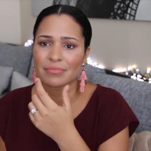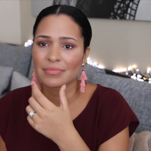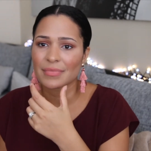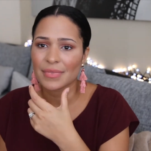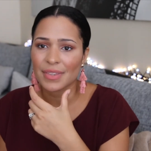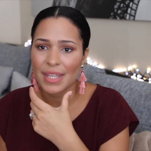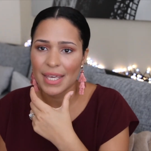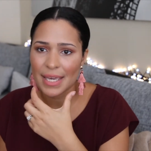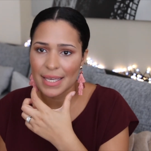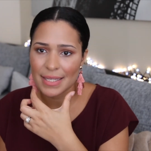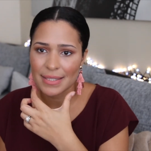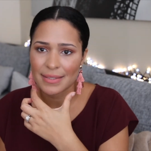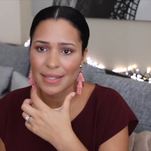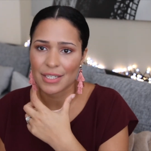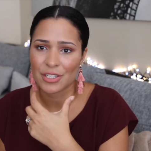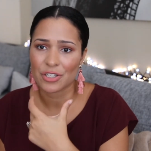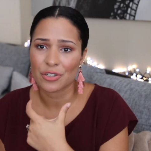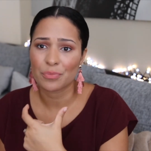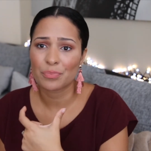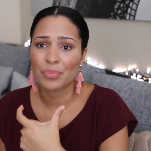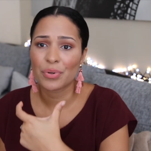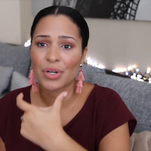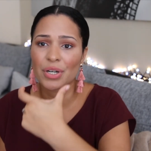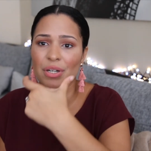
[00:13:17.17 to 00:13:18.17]
things that
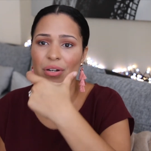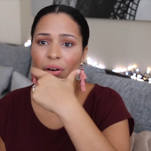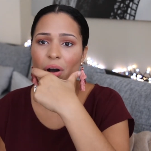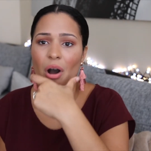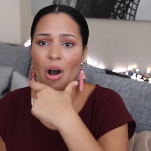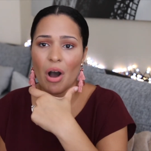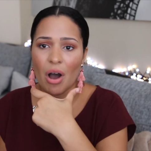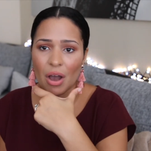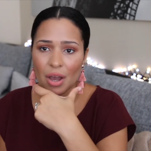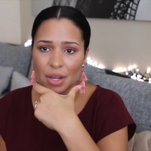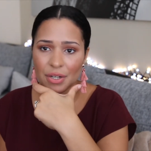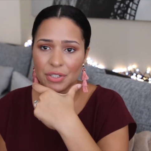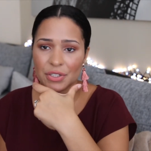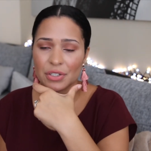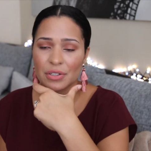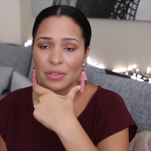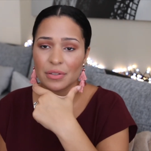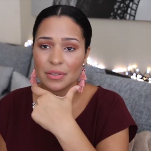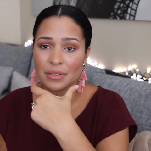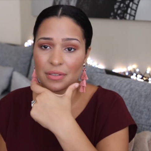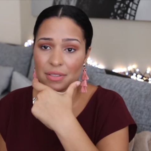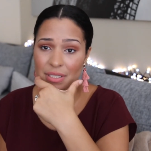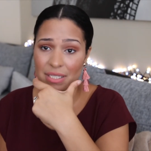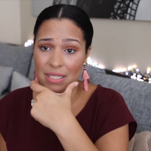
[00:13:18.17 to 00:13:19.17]
you put on
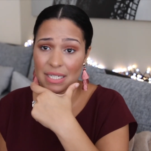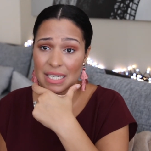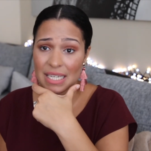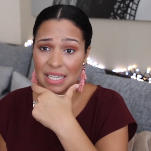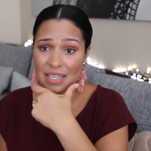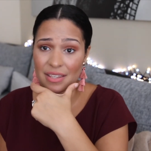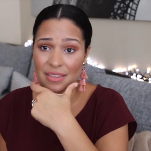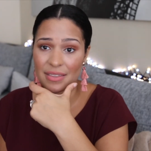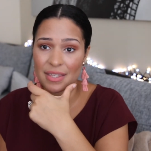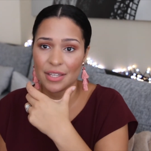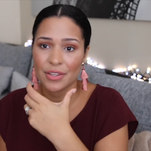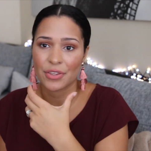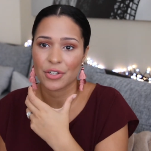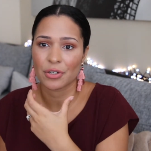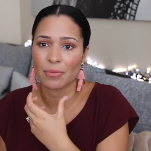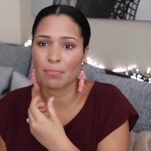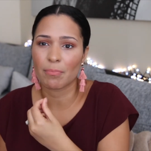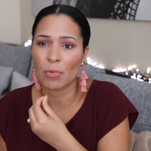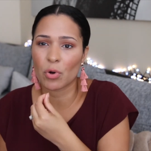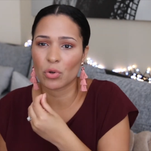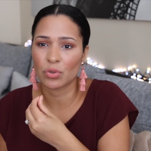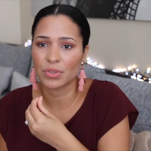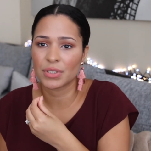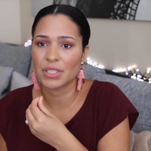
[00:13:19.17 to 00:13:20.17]
your teeth, that they're
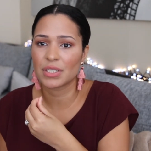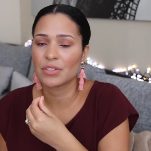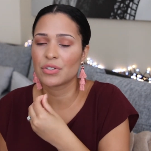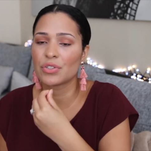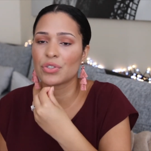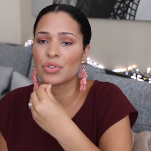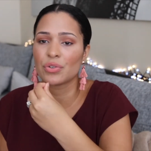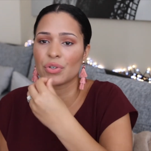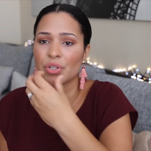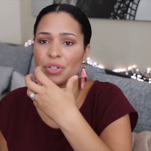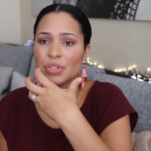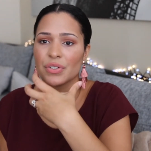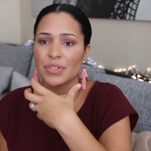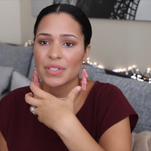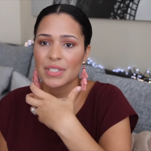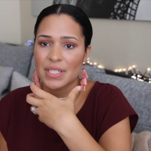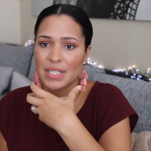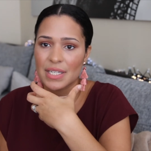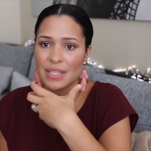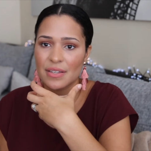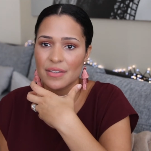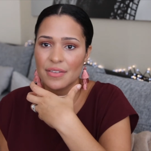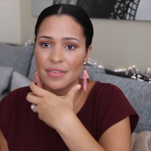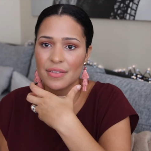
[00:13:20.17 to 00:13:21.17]
molded to your
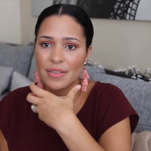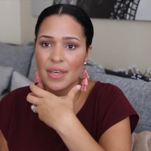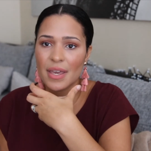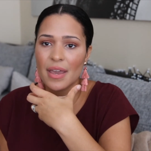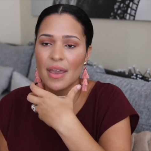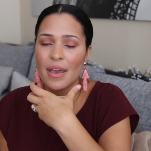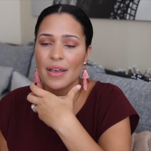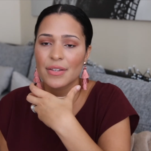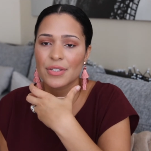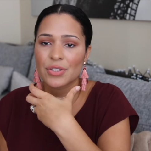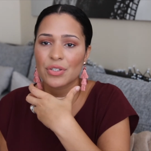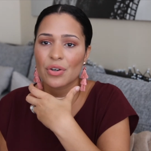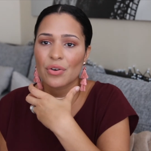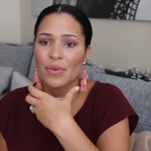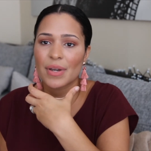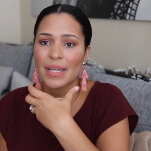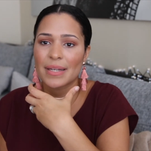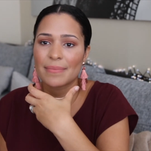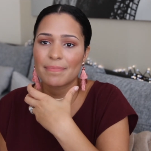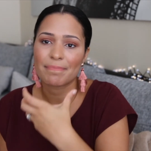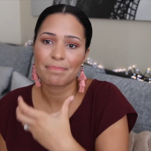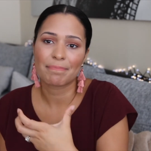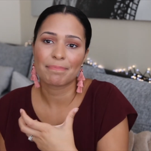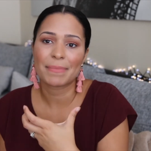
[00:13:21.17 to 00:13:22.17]
teeth. So
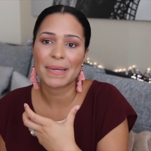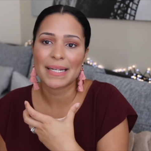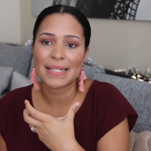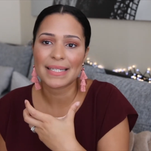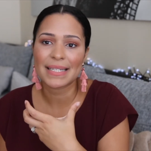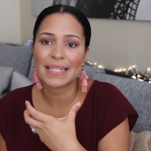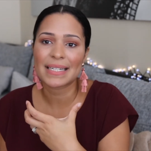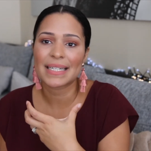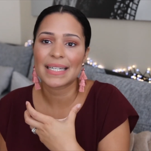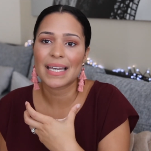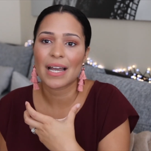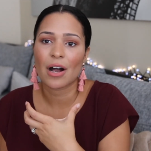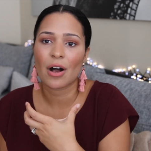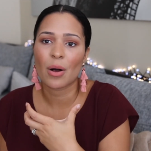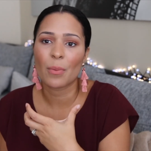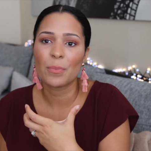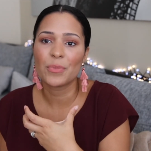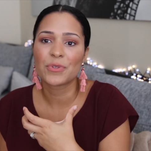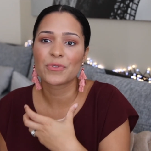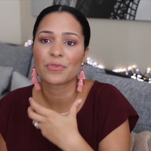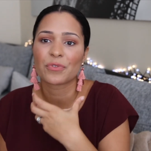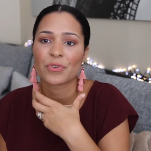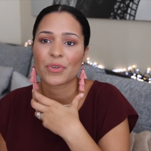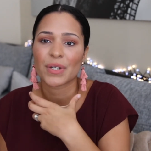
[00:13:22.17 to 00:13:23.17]
it basically
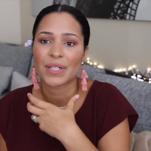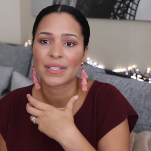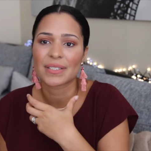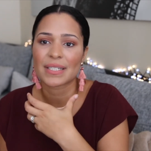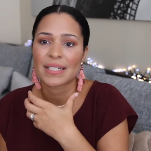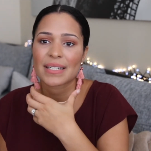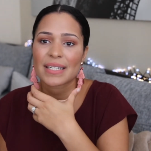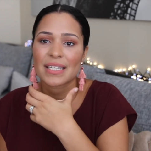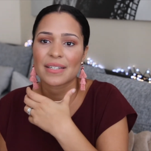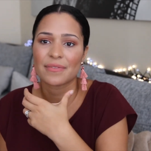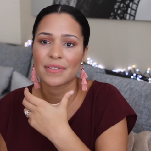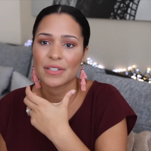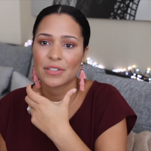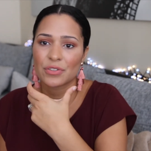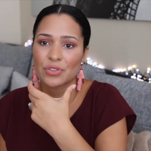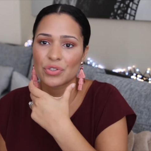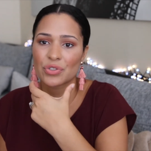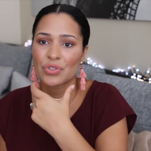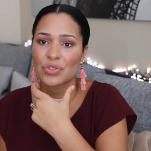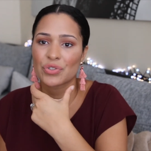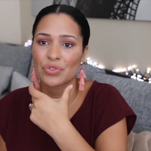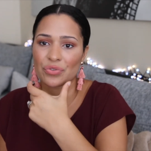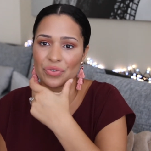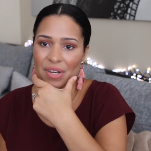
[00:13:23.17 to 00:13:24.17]
helps for it to leave it
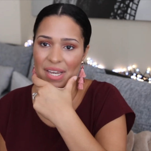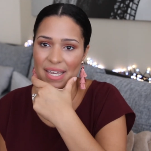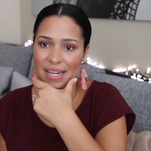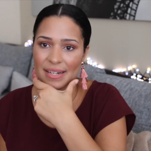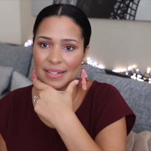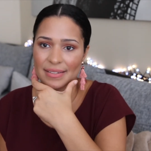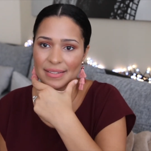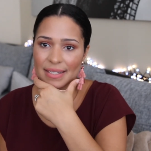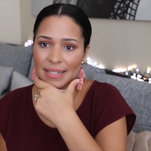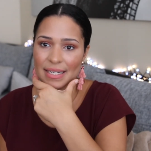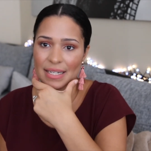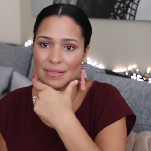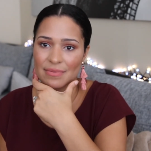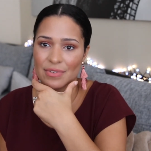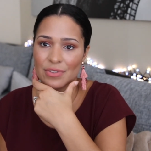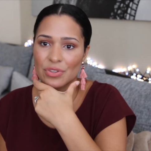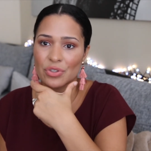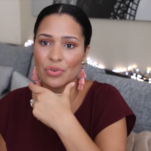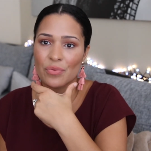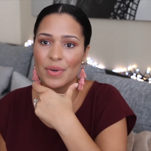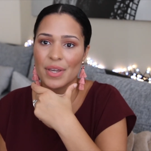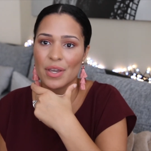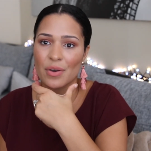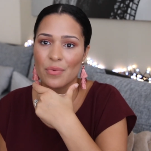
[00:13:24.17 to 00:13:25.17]
straight and to leave it
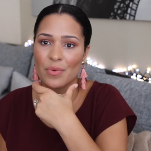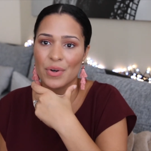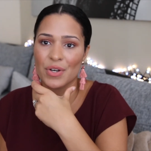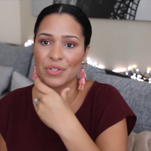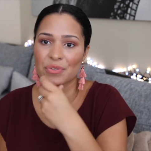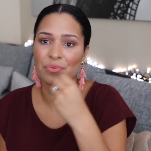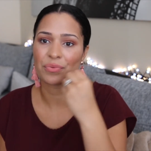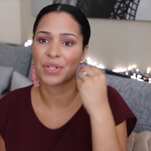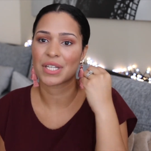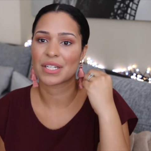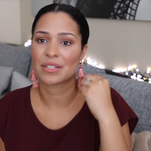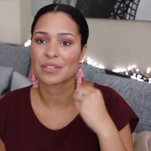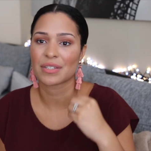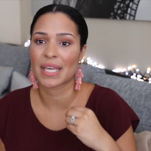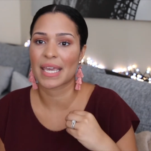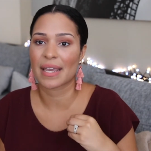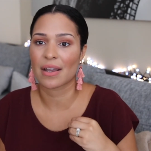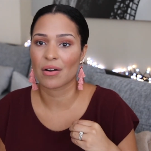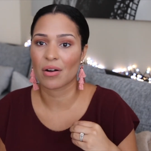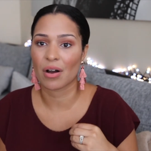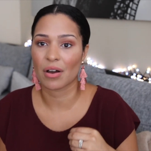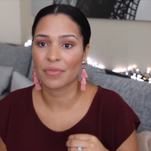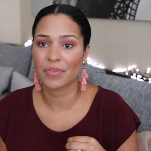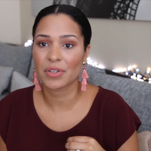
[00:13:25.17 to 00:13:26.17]
the way it was when you
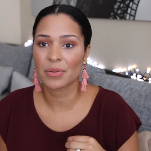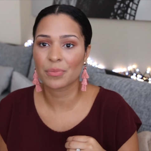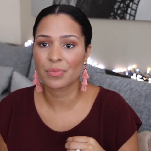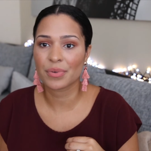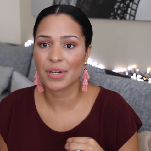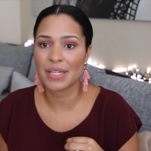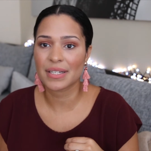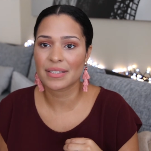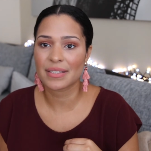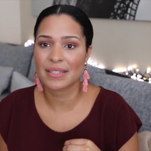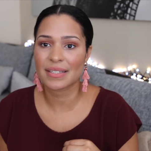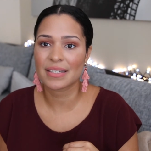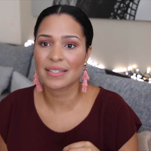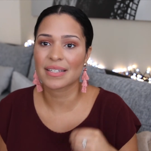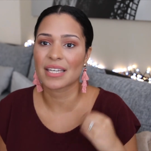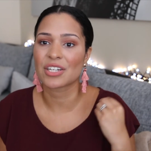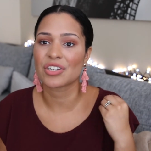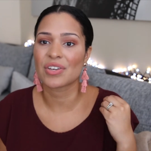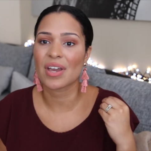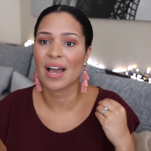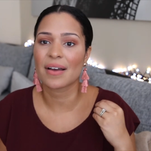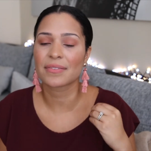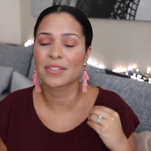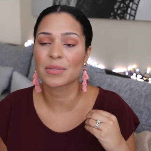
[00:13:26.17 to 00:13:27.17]
take off your braces.
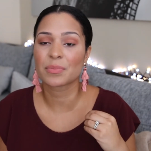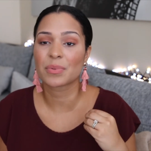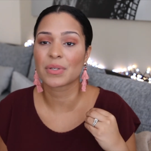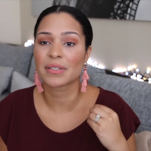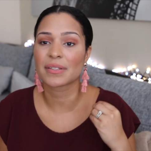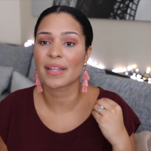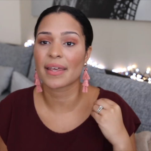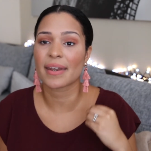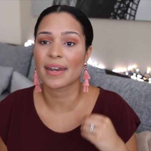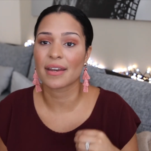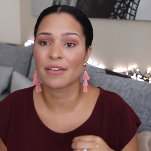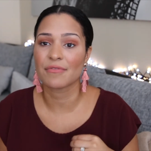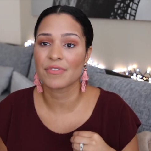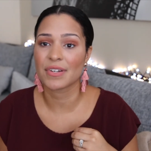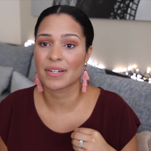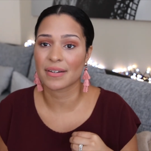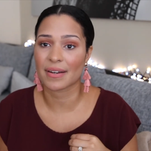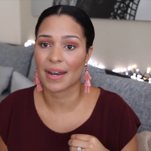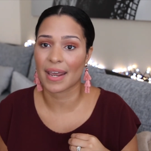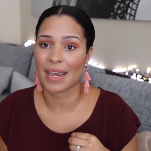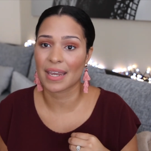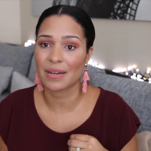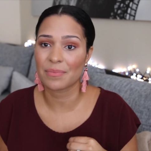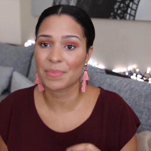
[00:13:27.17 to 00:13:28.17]
And you have to put that every
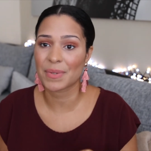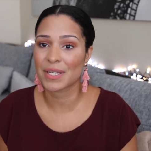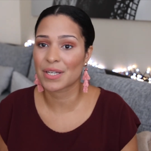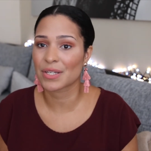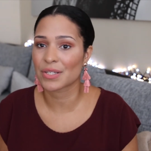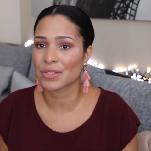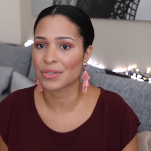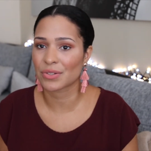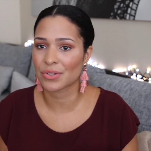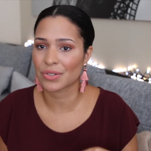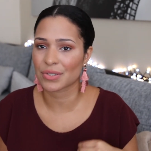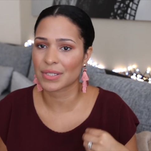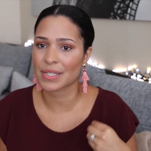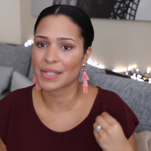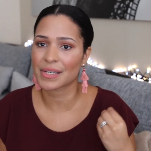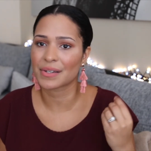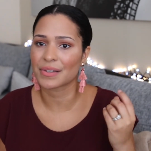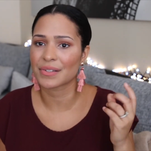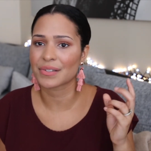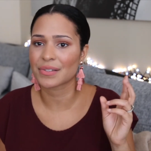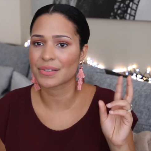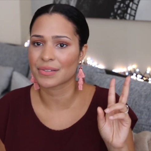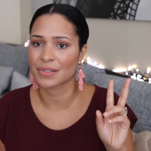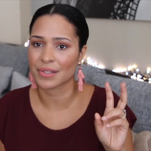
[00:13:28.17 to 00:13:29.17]
night because there's like
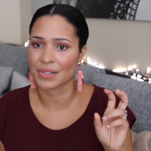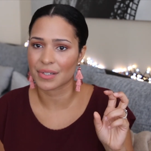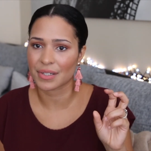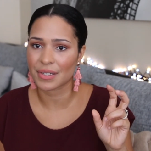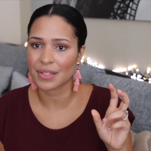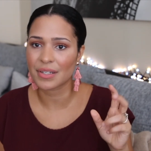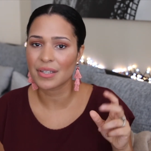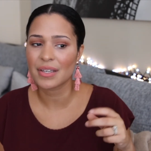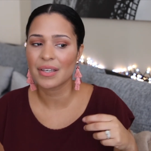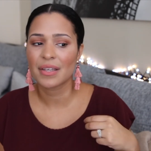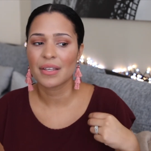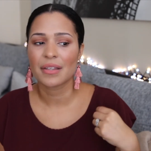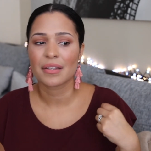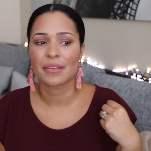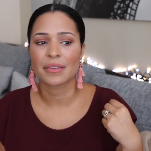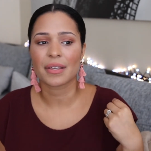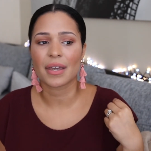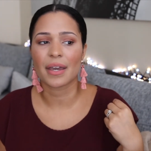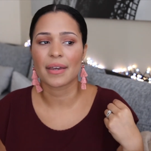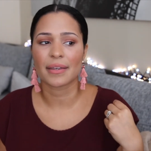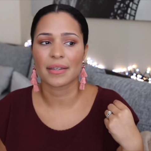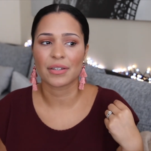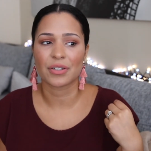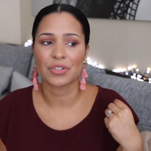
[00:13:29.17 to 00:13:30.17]
a study
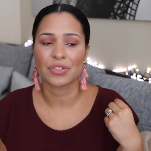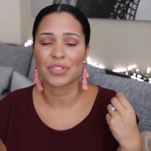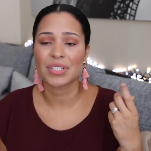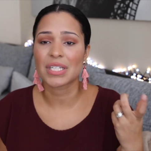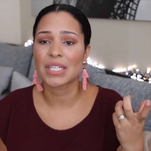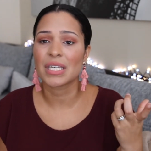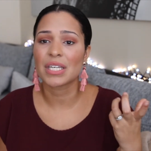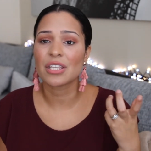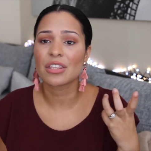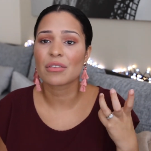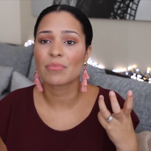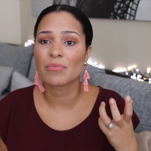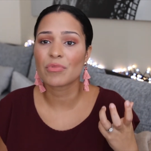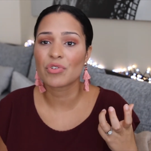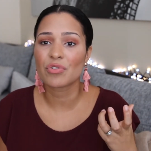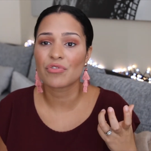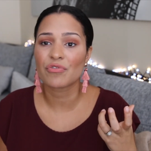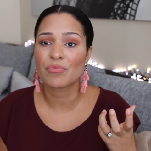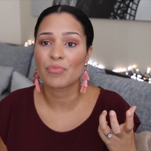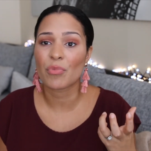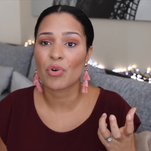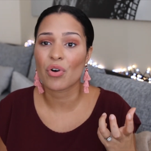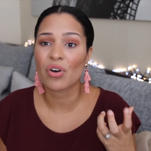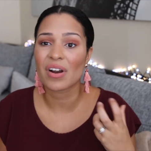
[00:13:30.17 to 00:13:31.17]
that your teeth
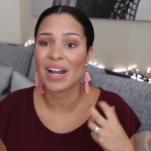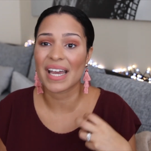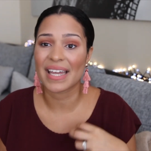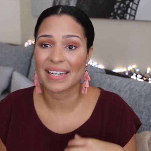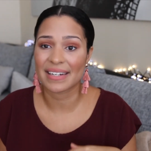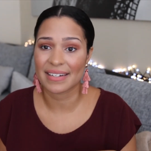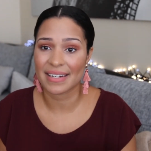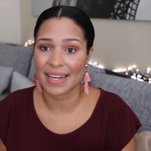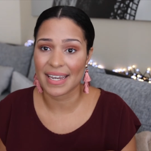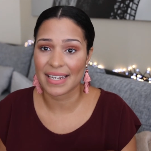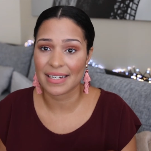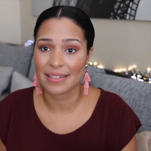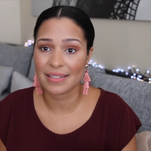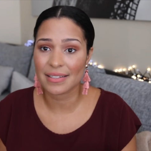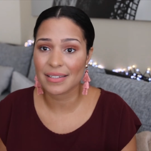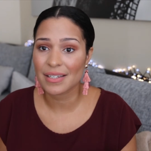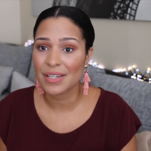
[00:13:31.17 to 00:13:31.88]
move more at night.